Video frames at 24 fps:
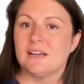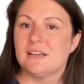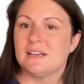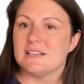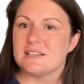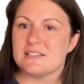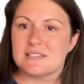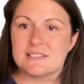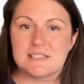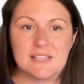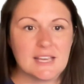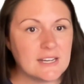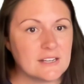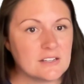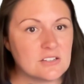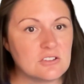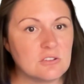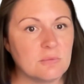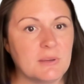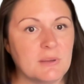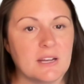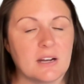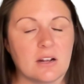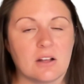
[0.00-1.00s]
say it to
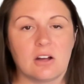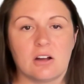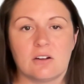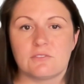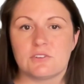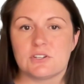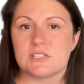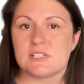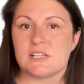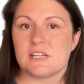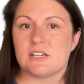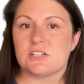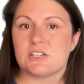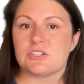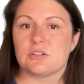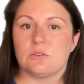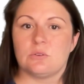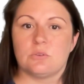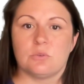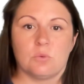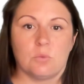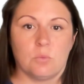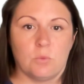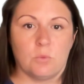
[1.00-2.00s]
me in a conversation,
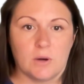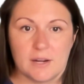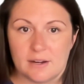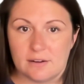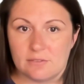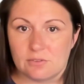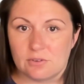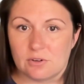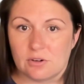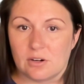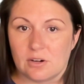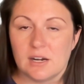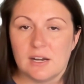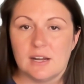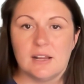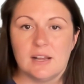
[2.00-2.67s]
whatever,